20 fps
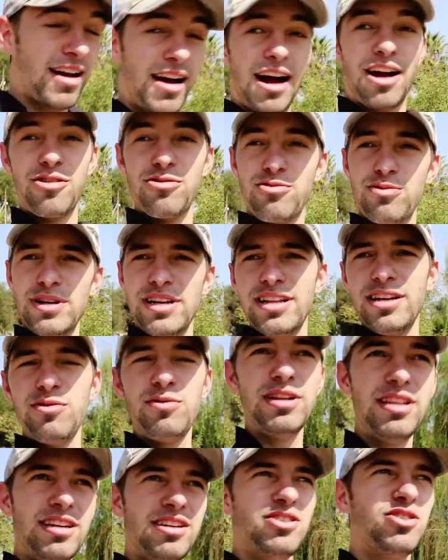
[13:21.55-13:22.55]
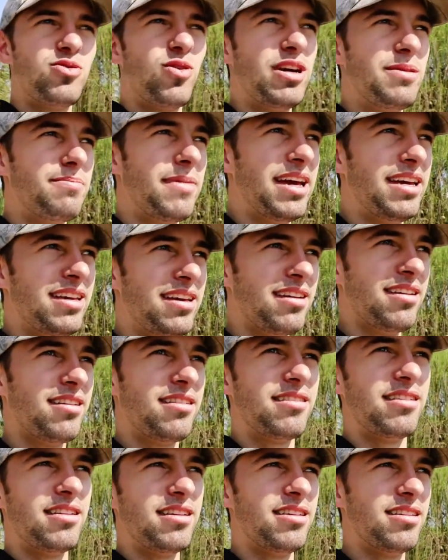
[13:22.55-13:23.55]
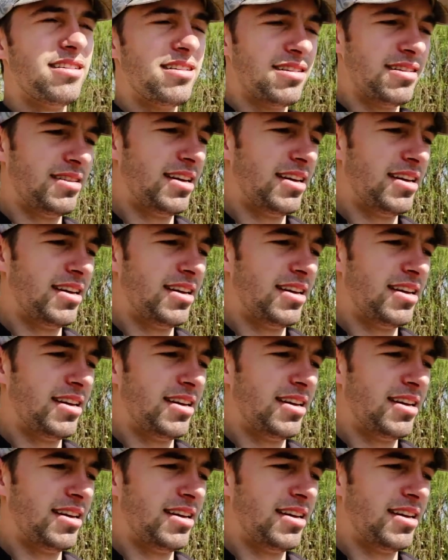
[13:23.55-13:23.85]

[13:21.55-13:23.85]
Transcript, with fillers: I really, really enjoyed making the,